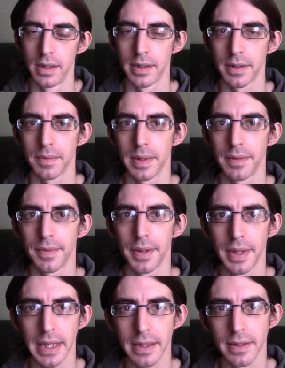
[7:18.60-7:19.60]
So one of the
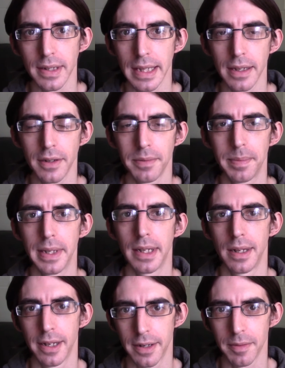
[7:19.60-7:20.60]
things I think could be a
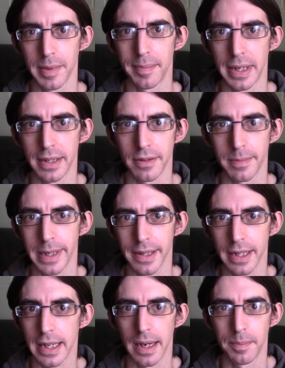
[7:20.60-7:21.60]
little bit better about
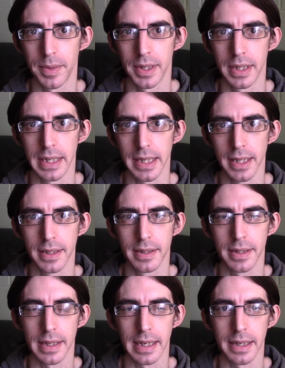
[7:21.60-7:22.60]
the camera
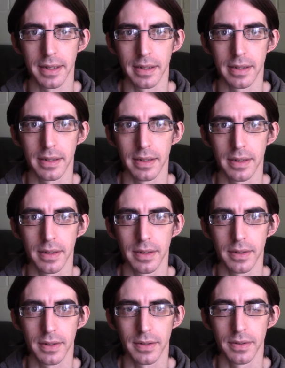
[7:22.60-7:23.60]
is that
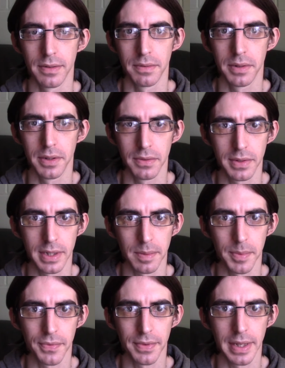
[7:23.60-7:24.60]
to use some
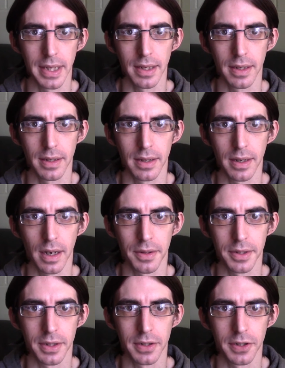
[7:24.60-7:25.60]
of the
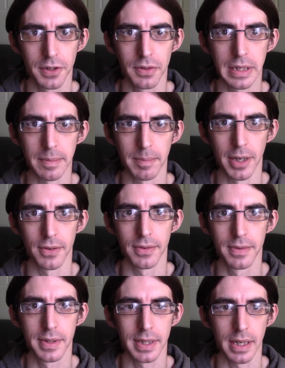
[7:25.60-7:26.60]
other shooting
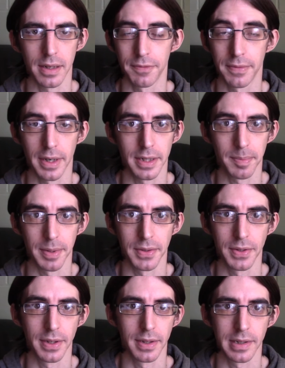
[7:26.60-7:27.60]
modes, fast
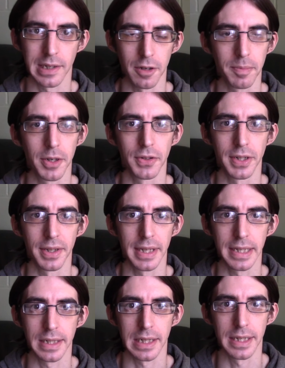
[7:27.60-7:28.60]
motion, slow motion,
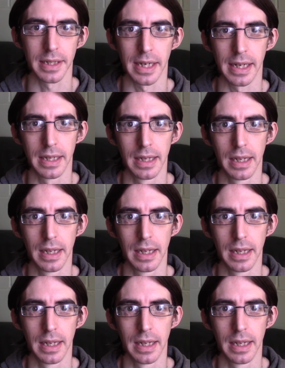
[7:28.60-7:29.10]
things like that,